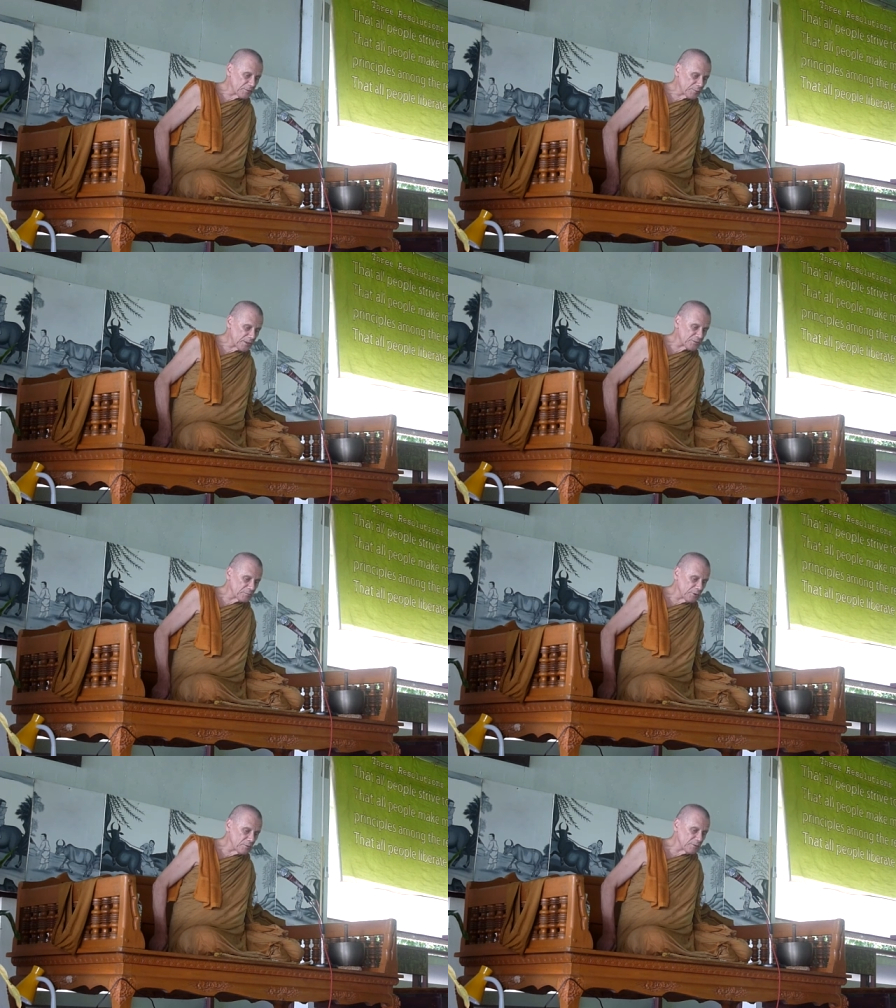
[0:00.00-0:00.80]
in the
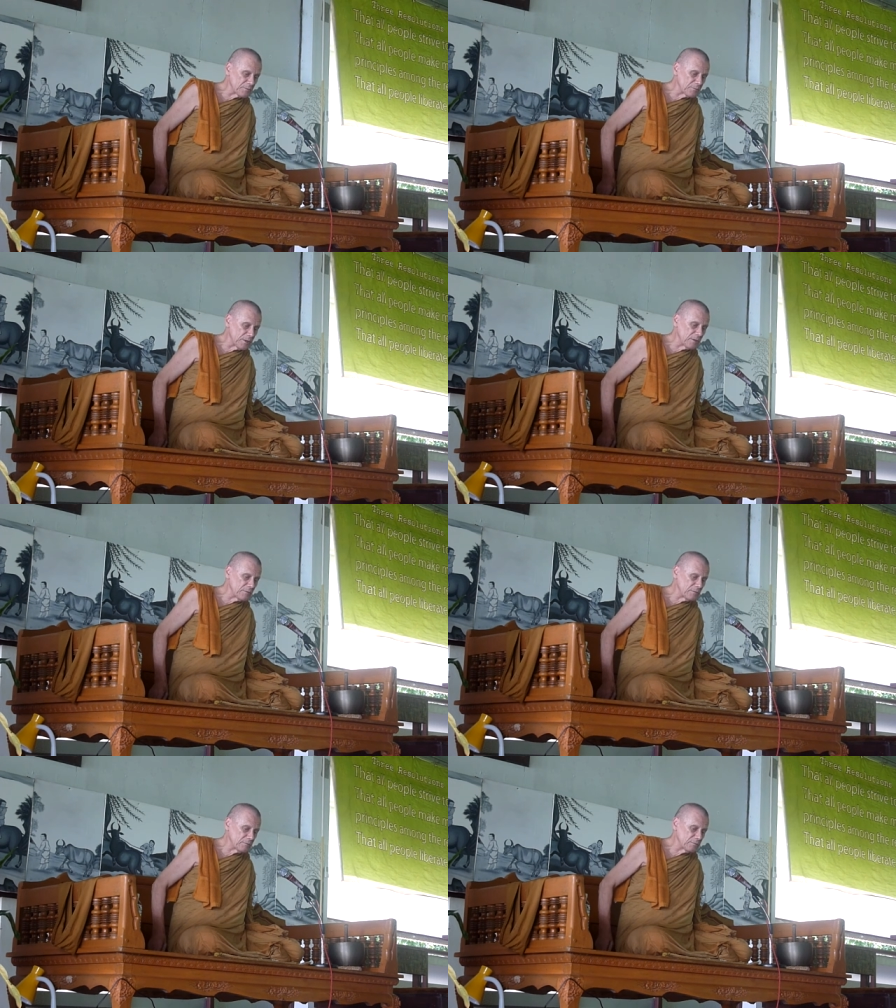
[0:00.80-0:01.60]
present moment.
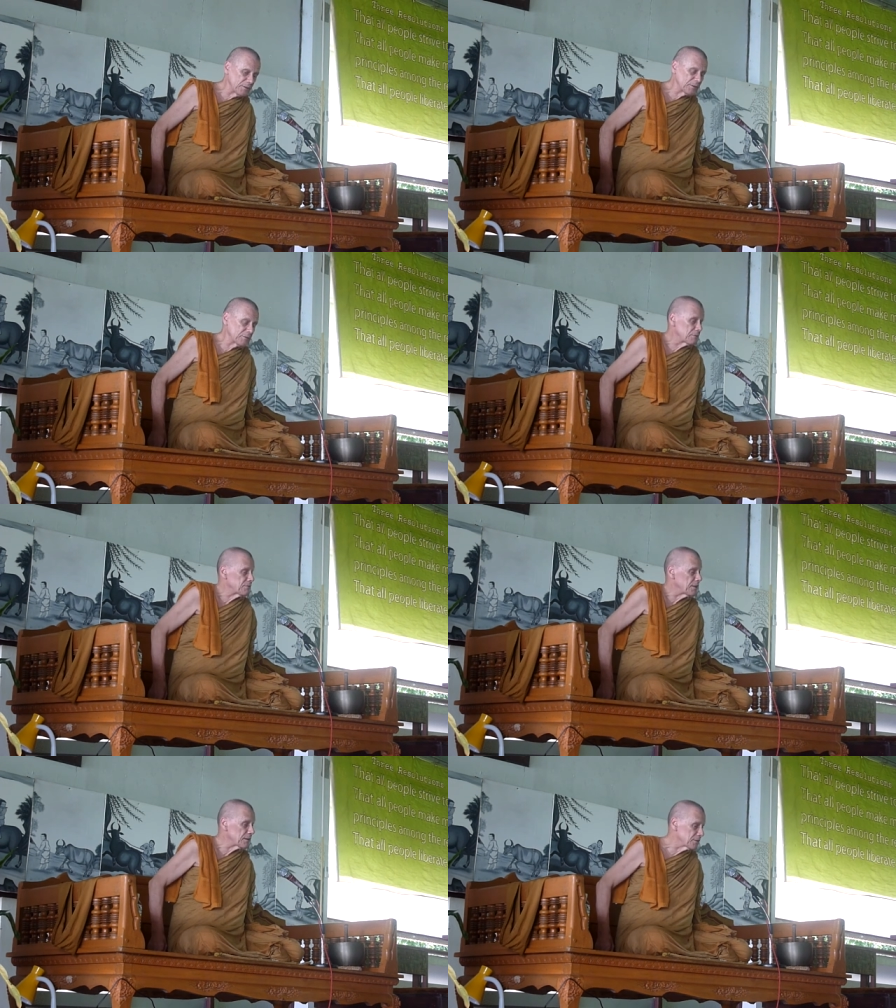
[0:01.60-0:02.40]
Well, when are you
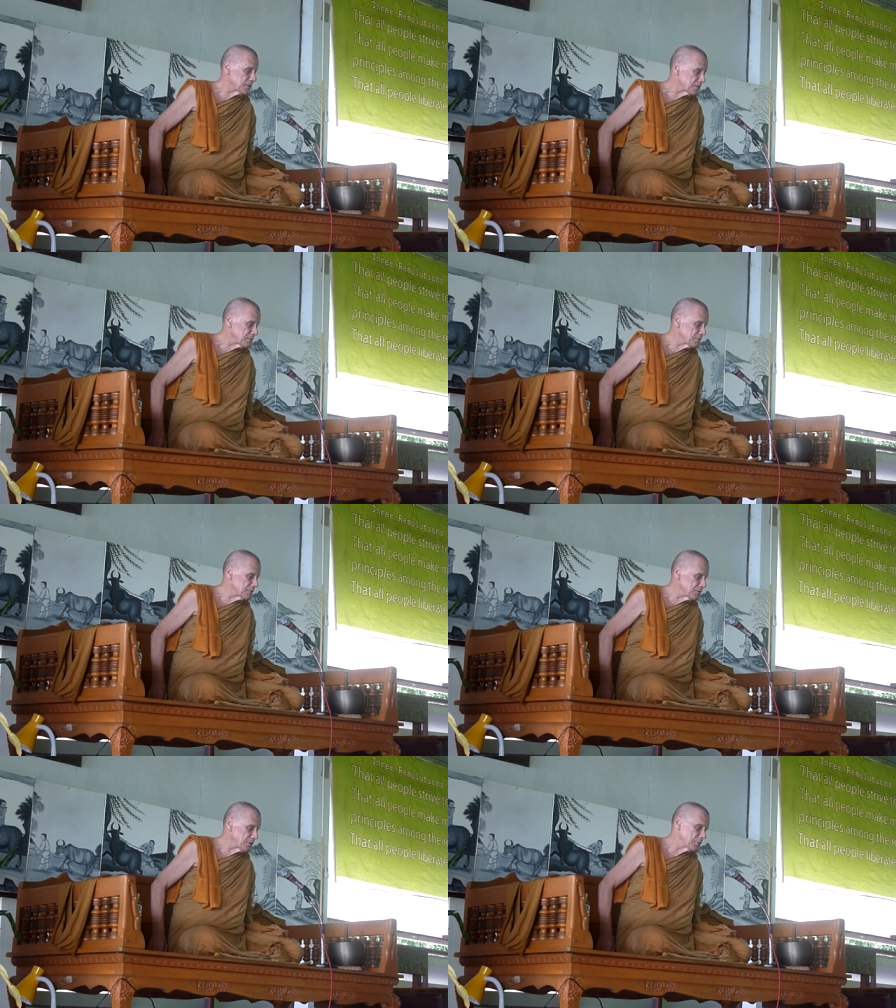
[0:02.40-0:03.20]
reflecting?
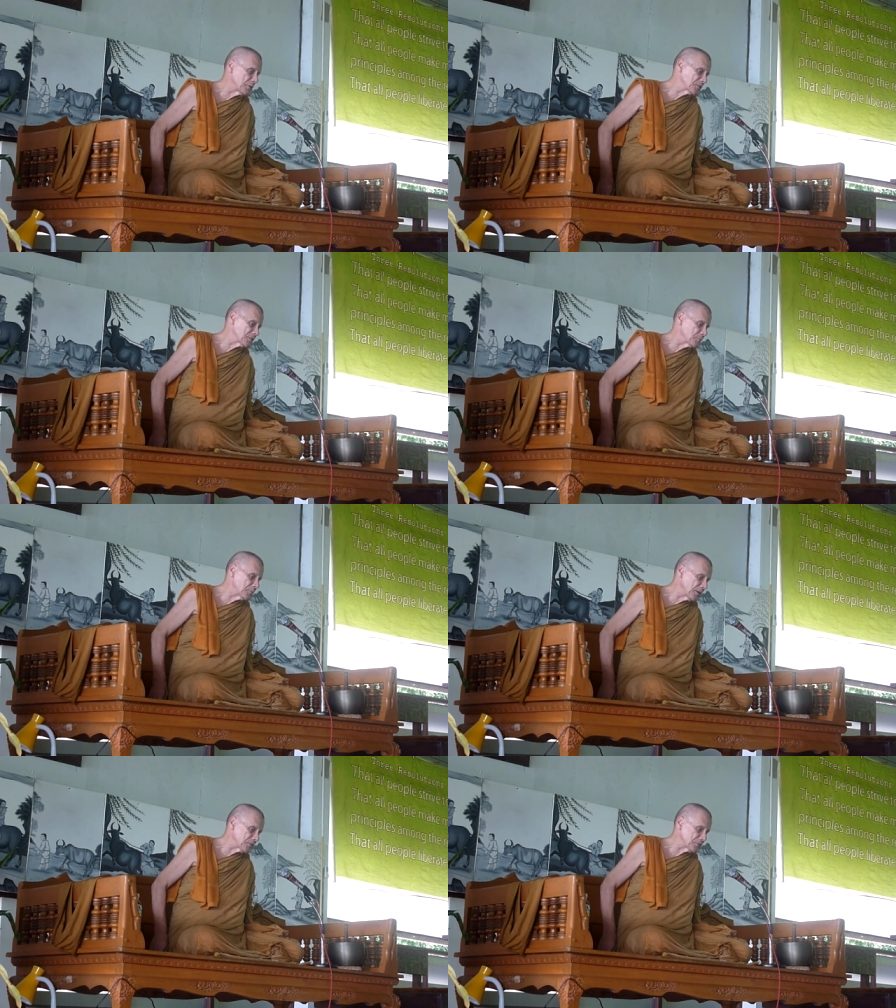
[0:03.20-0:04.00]
You don't go into the
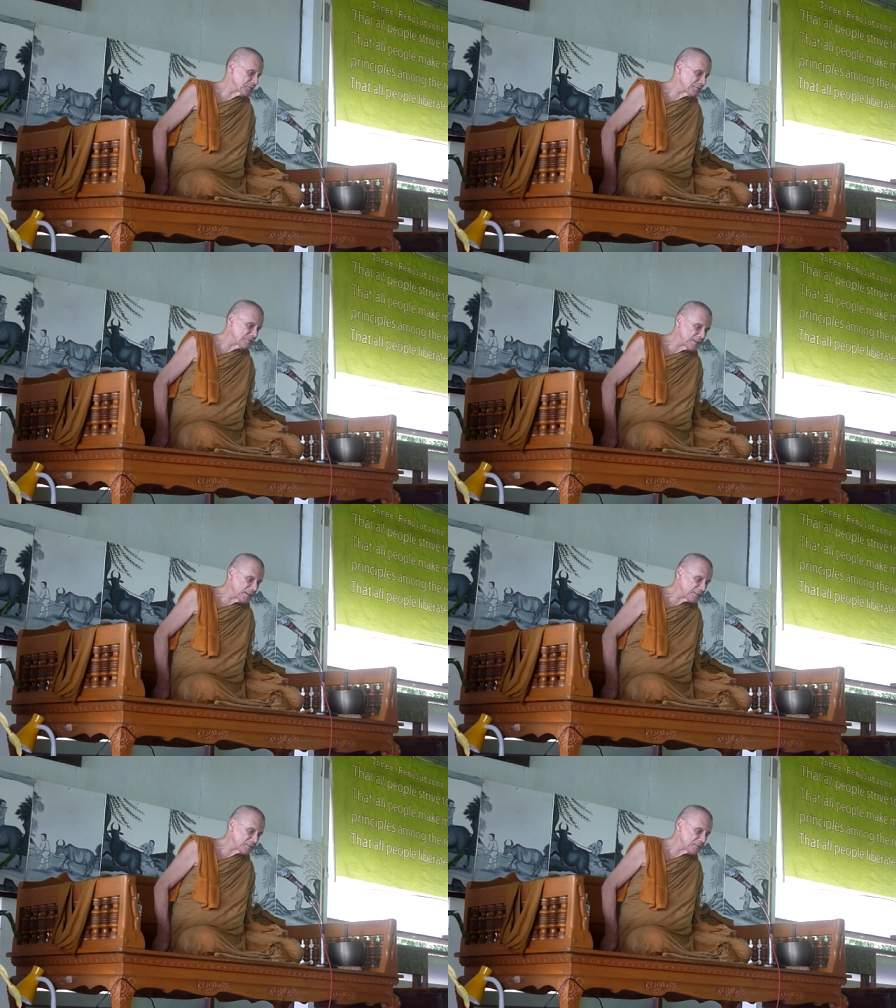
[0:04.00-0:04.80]
past to
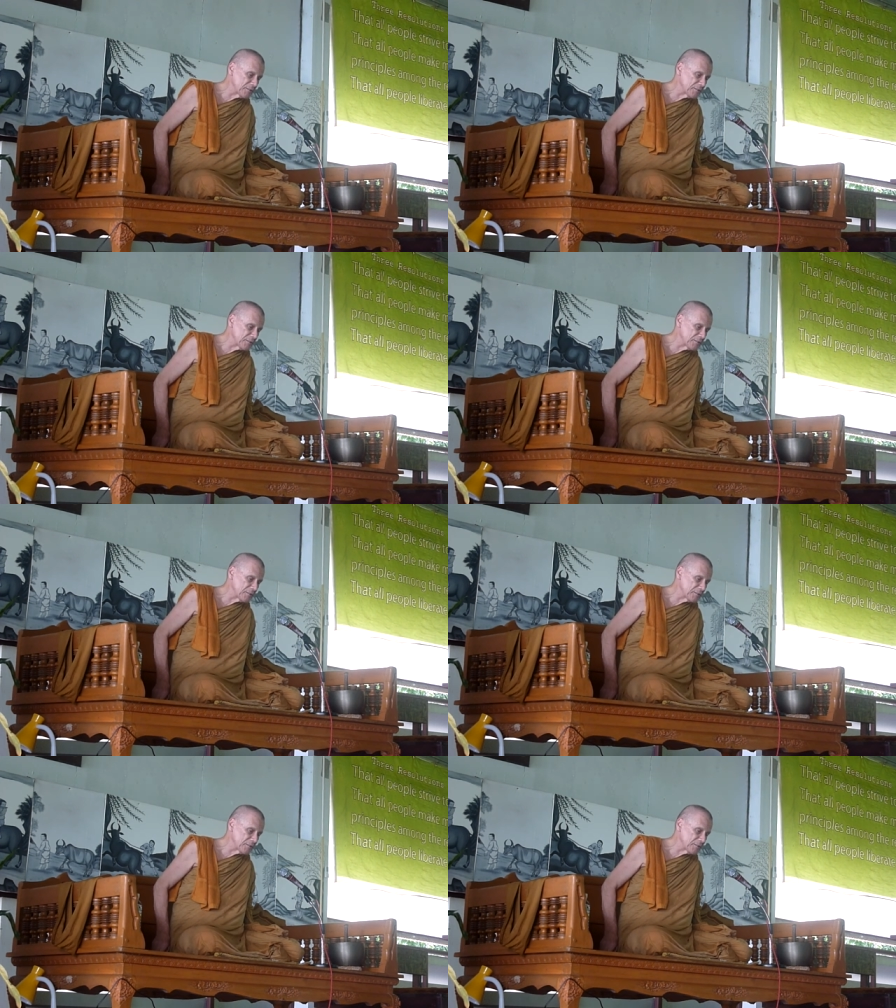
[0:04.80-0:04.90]
reflect.